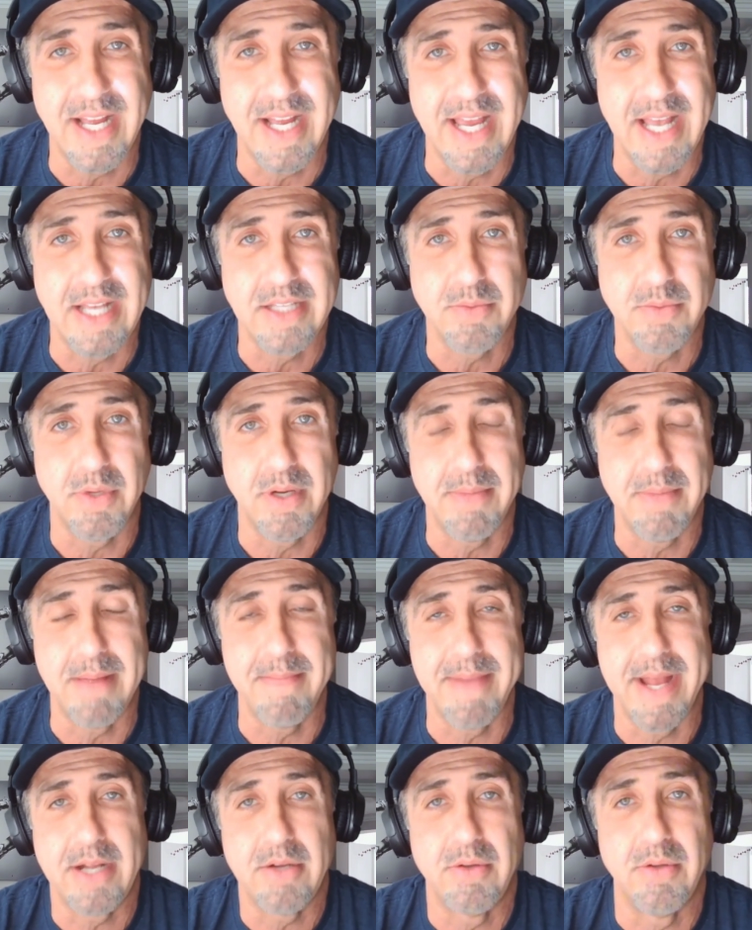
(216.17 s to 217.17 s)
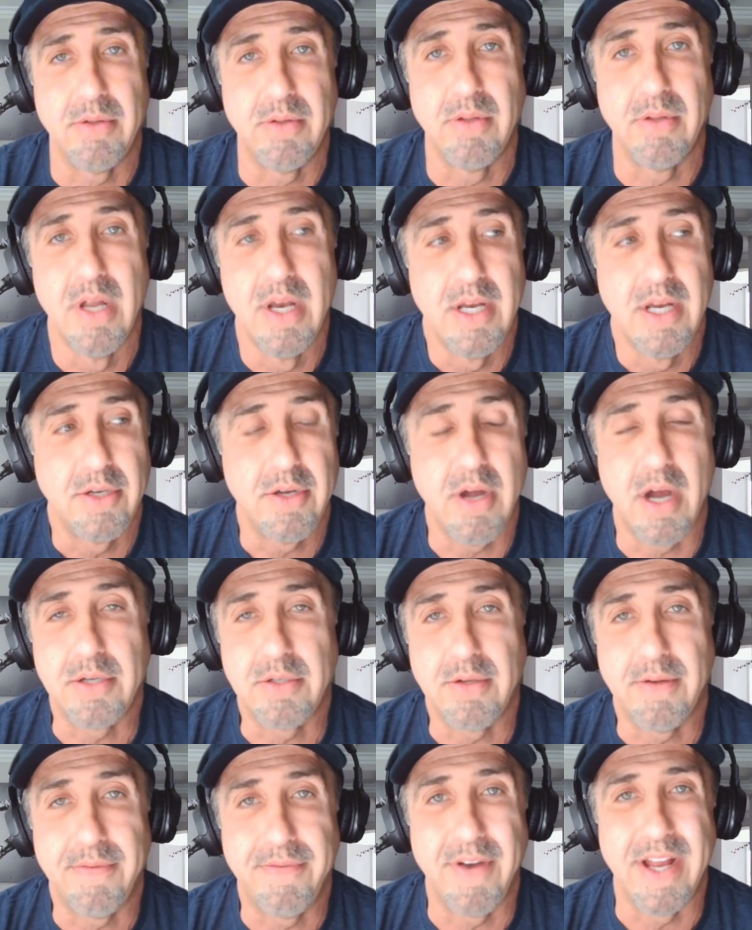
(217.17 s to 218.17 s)
I asked one of my medical
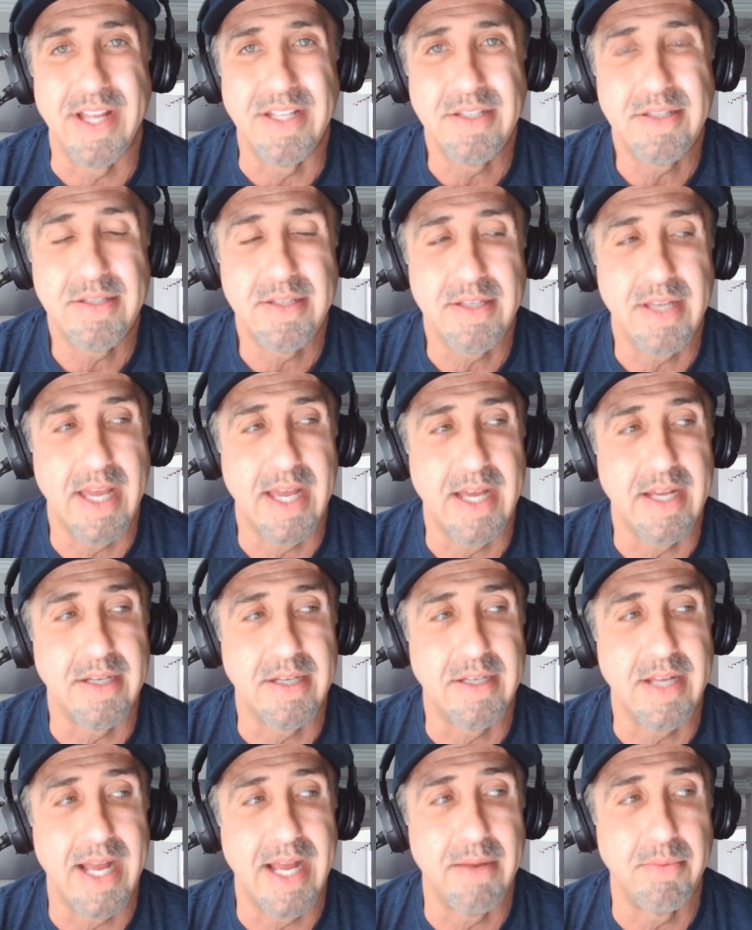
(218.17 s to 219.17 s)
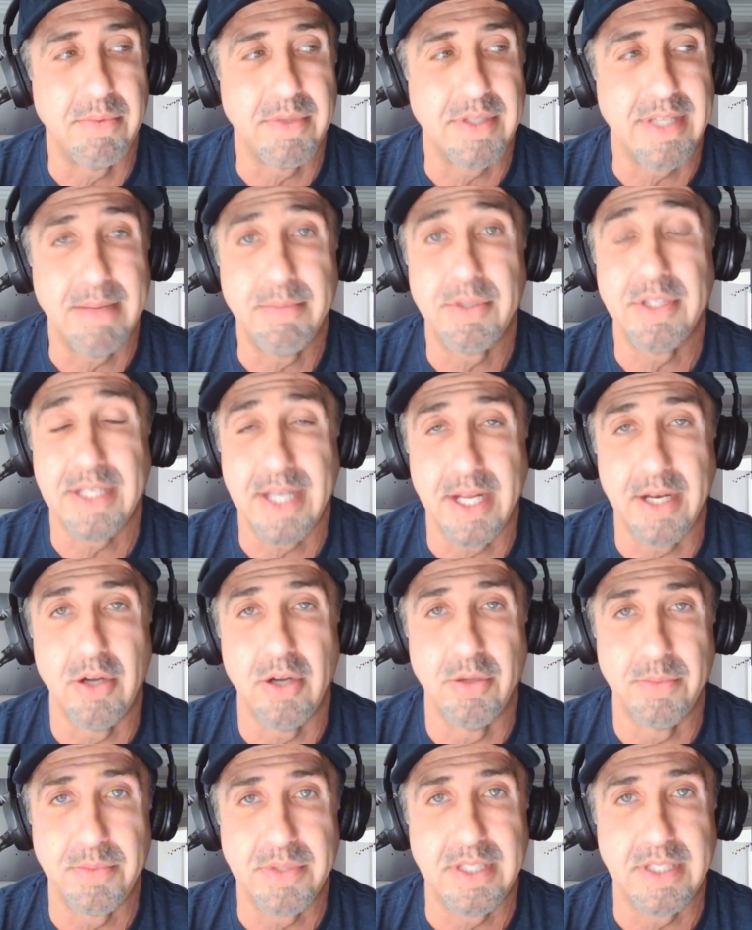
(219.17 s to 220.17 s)
doctor friends, and I was able to get a
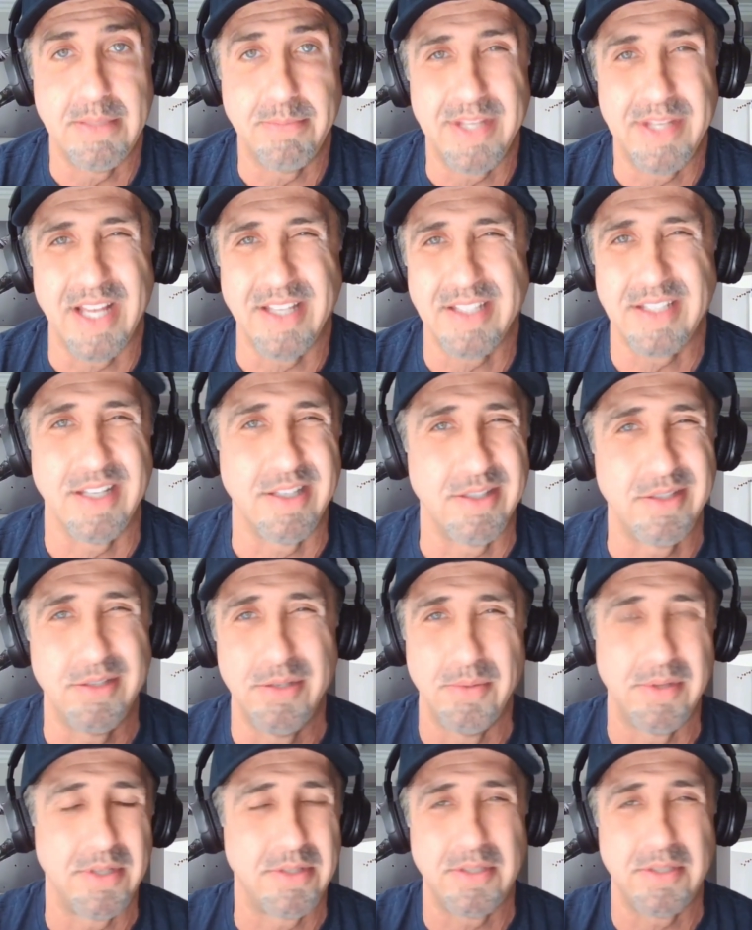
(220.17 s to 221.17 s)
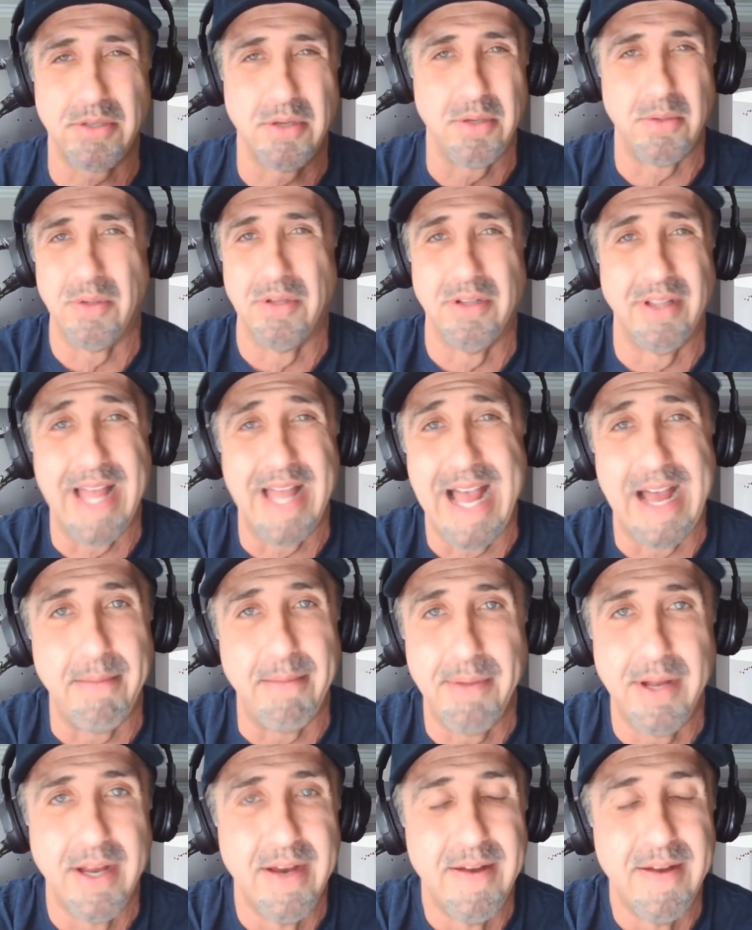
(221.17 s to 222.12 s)
home sleep test because who wants to go to a lab?